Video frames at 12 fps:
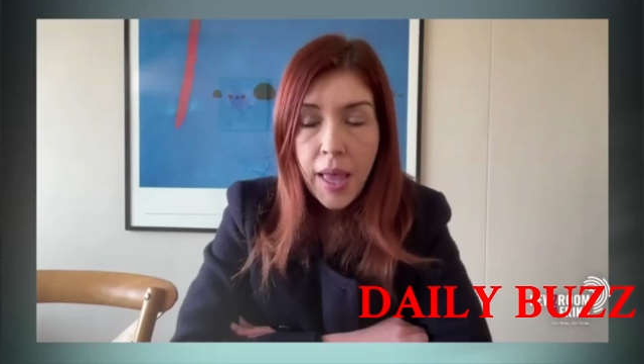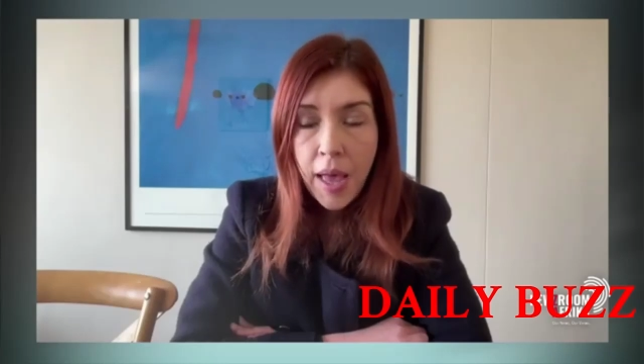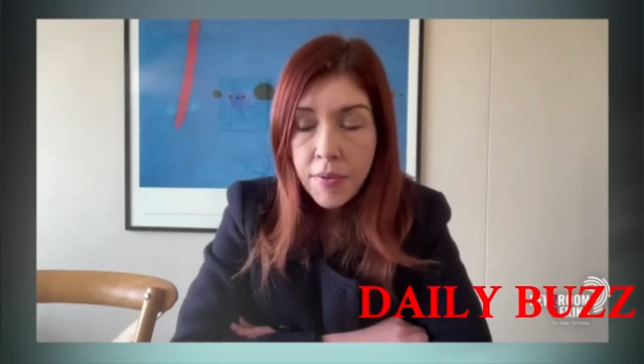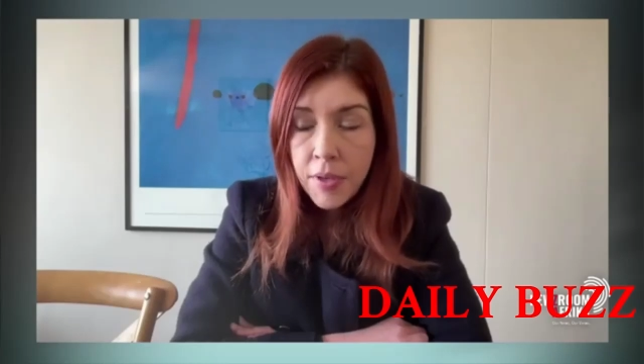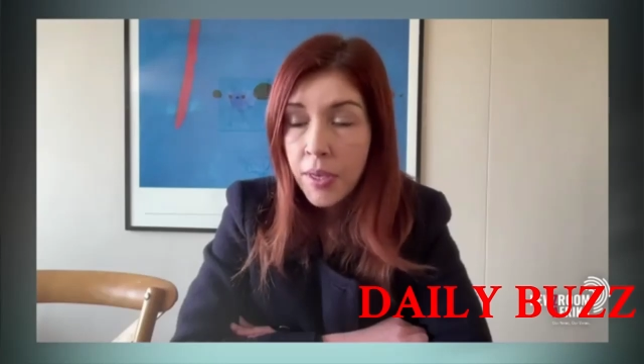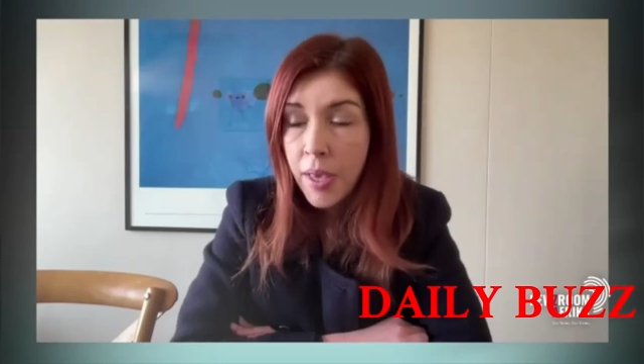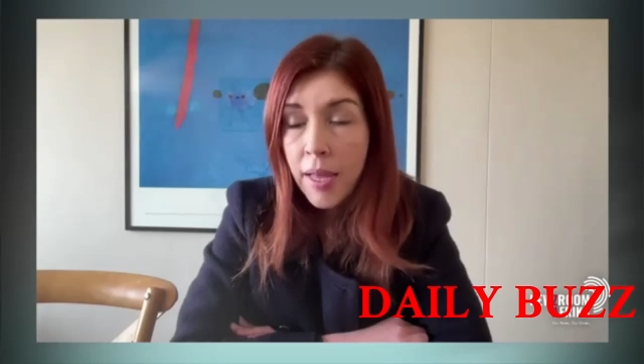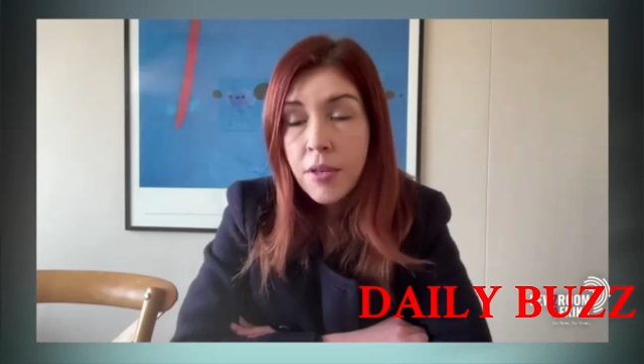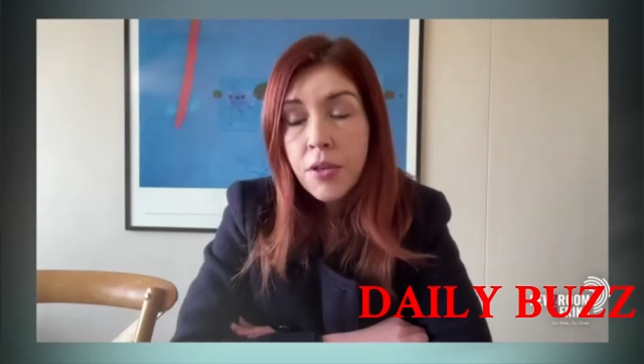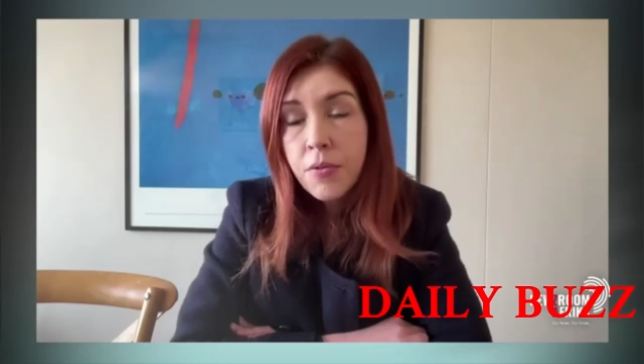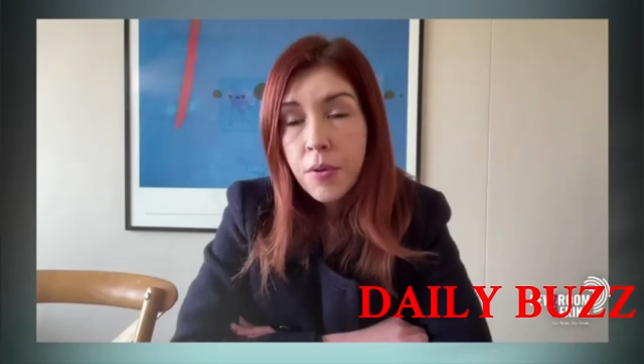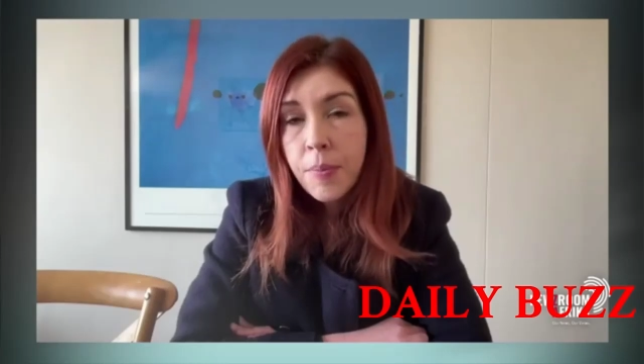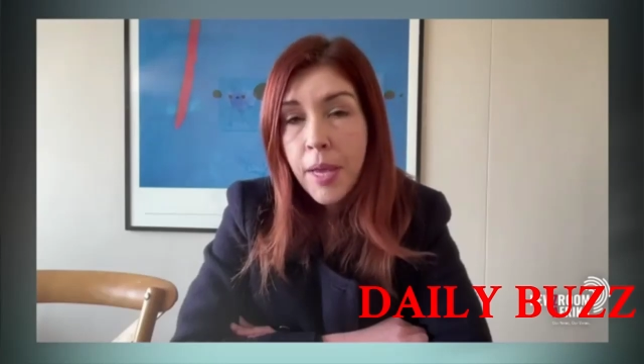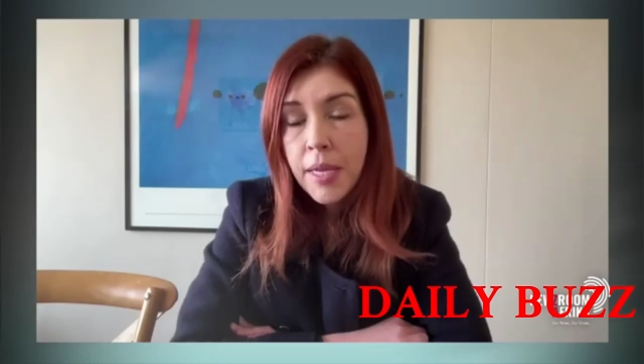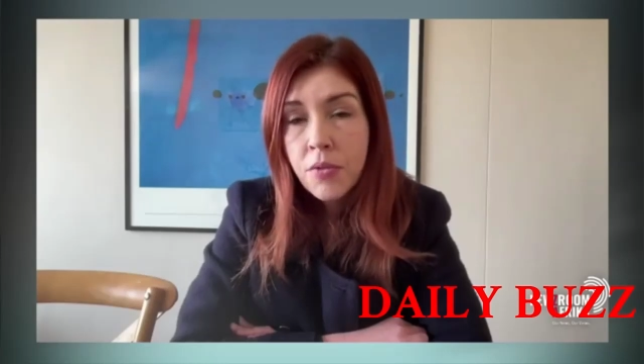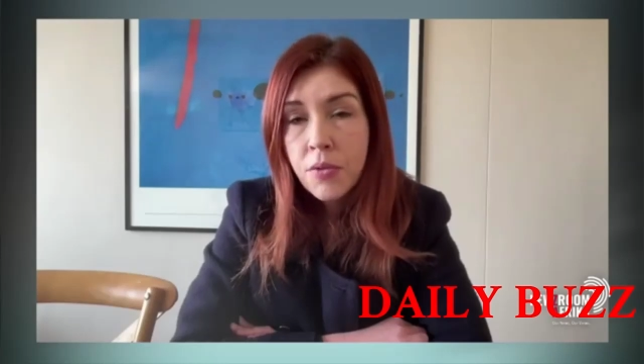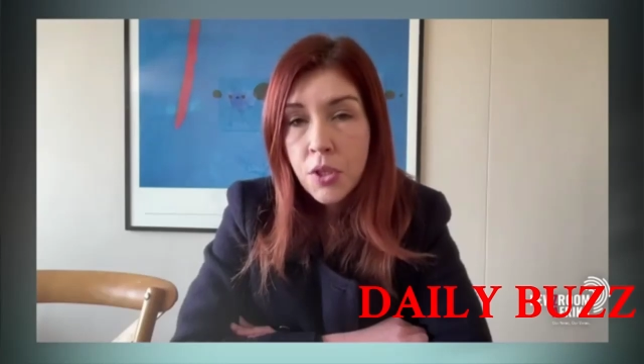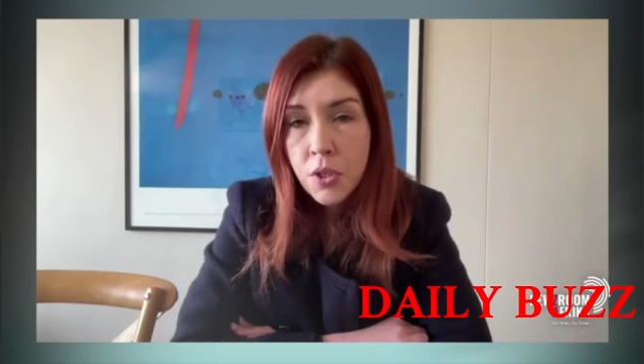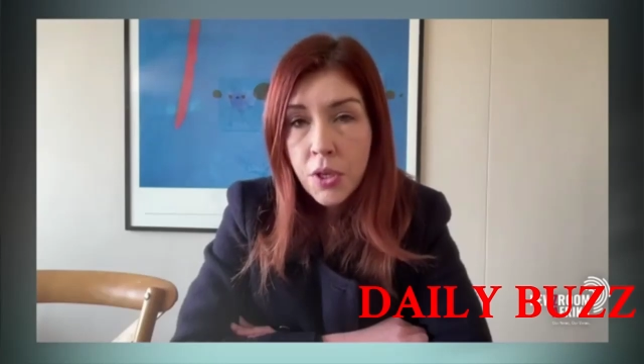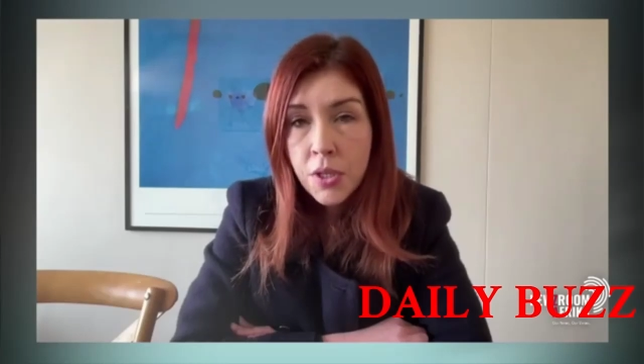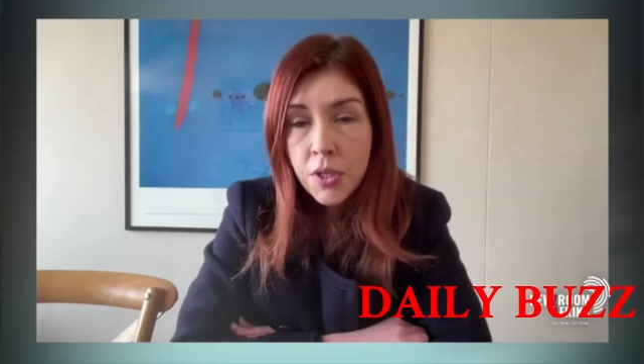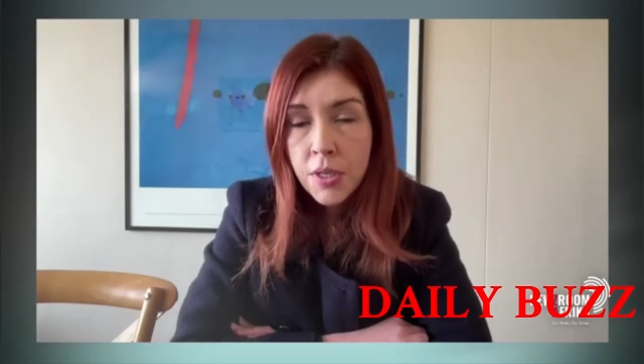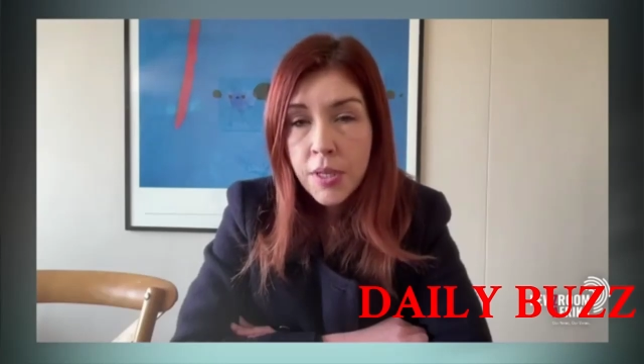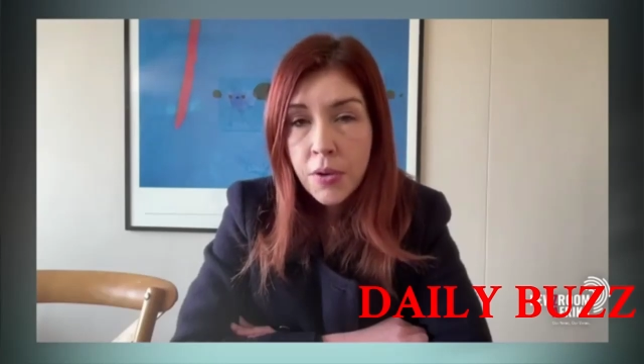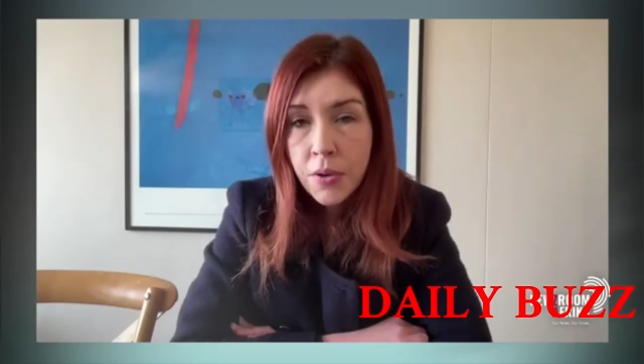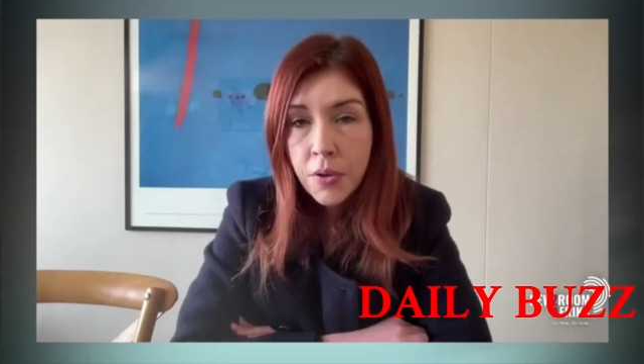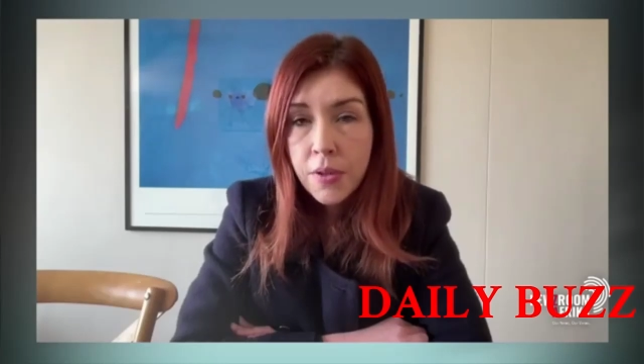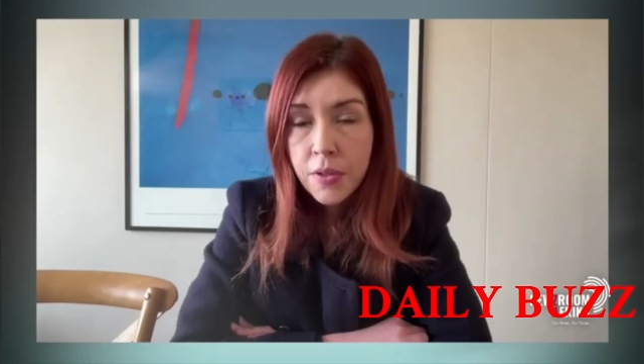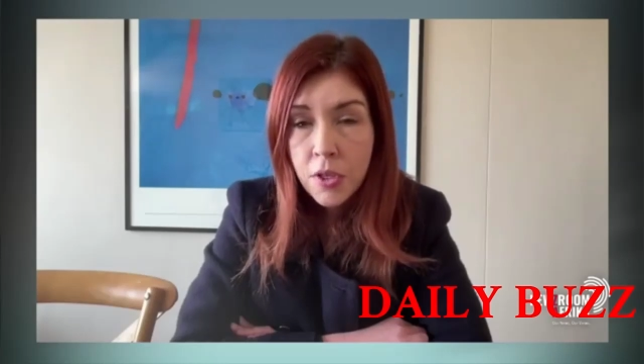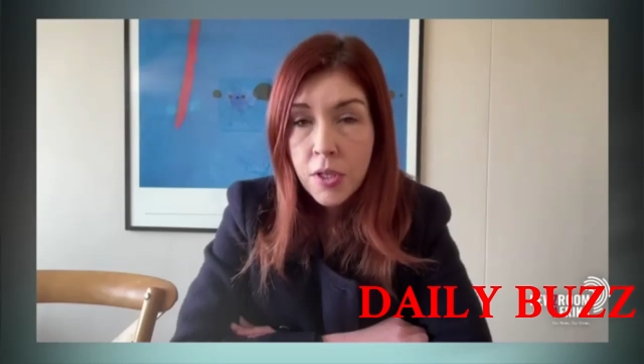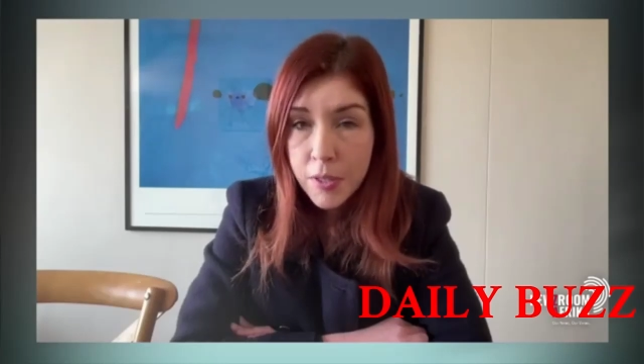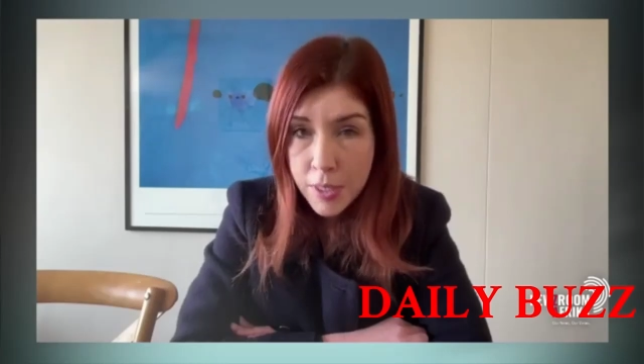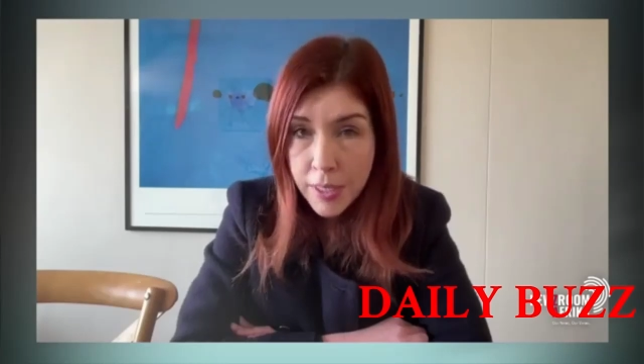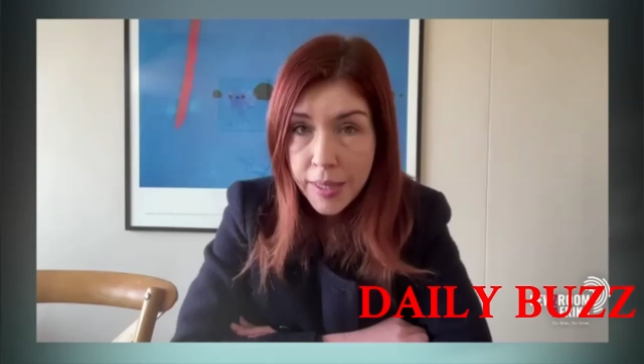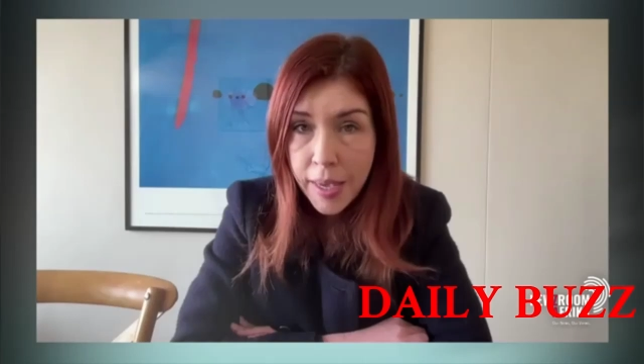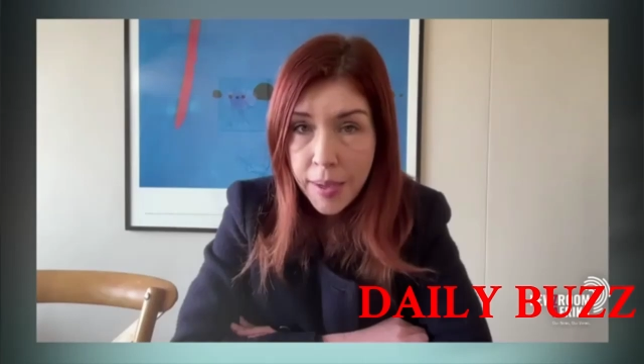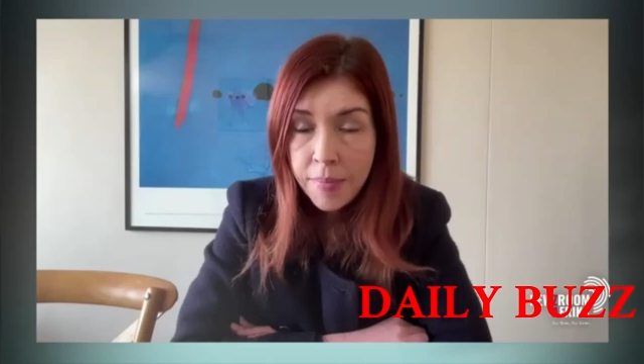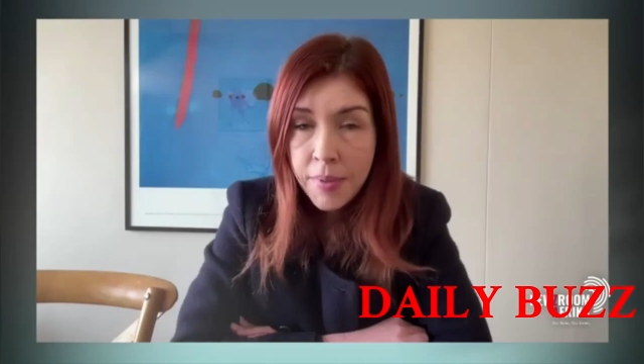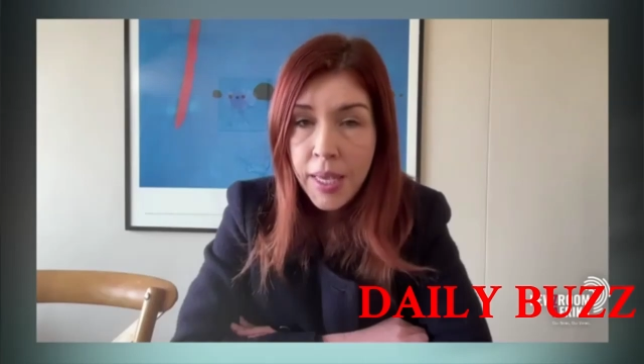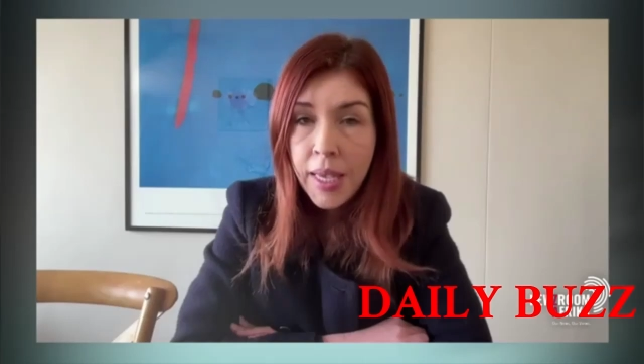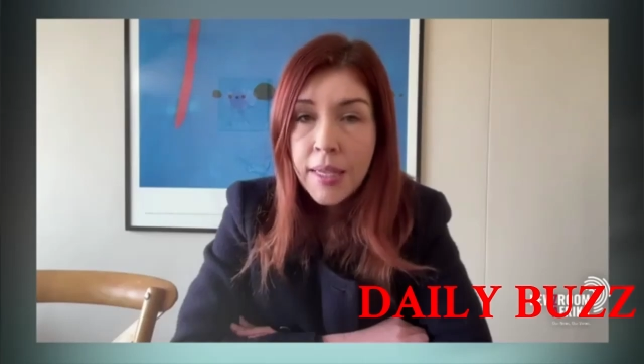having had her remains returned to them,